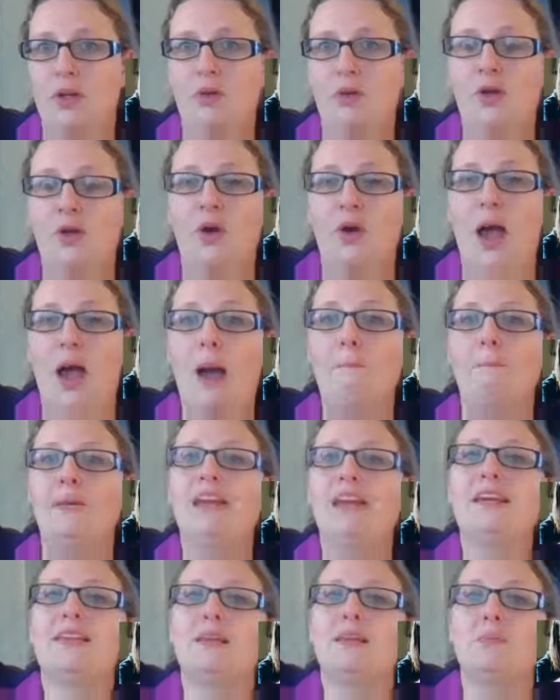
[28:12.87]
know how
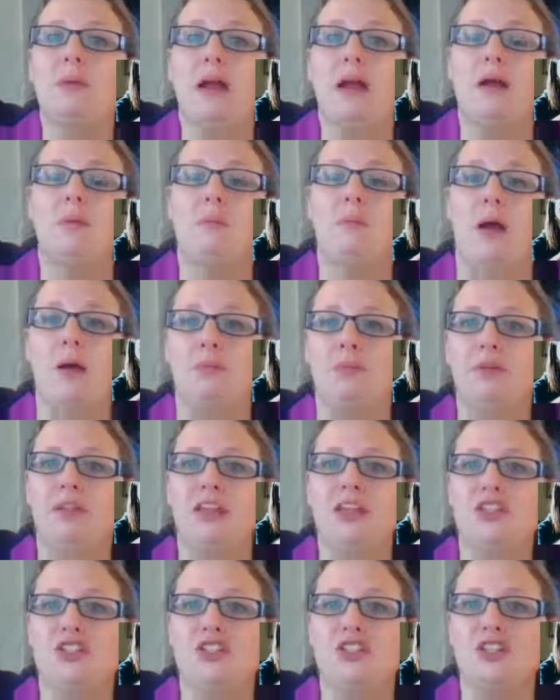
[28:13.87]
big the parent
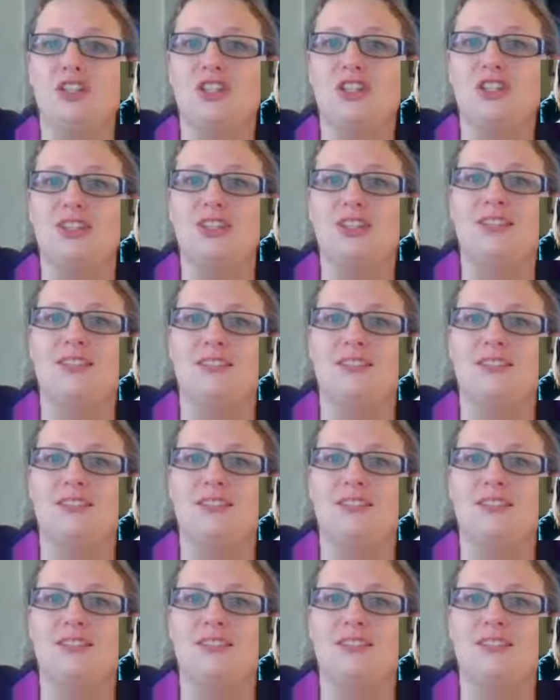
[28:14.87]
population is.